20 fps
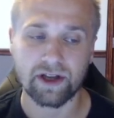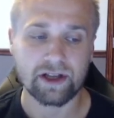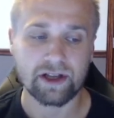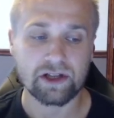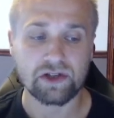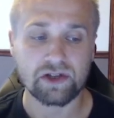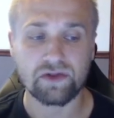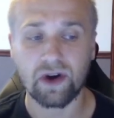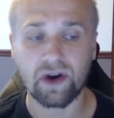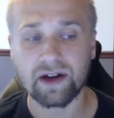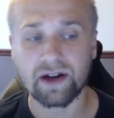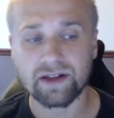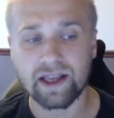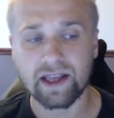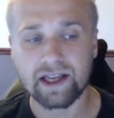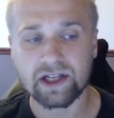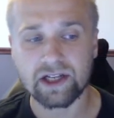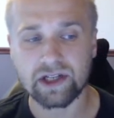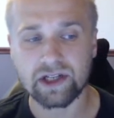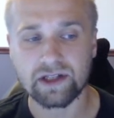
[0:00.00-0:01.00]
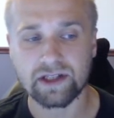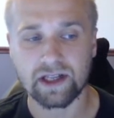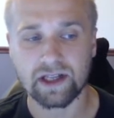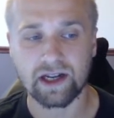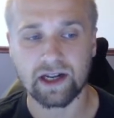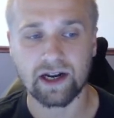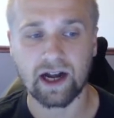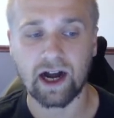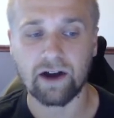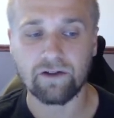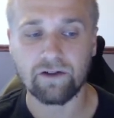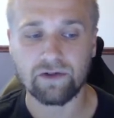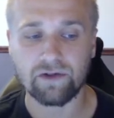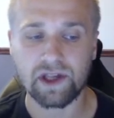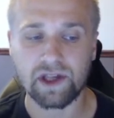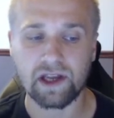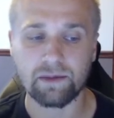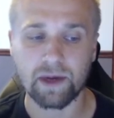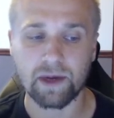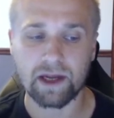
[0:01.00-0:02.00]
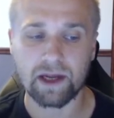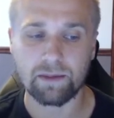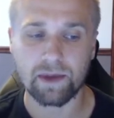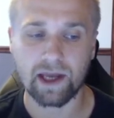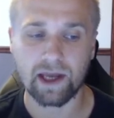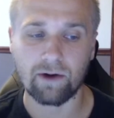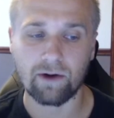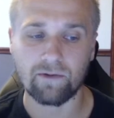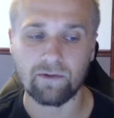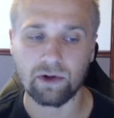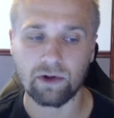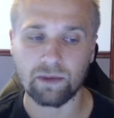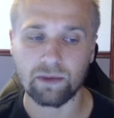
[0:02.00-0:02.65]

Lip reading: Strong Nations and an off league might be helpful,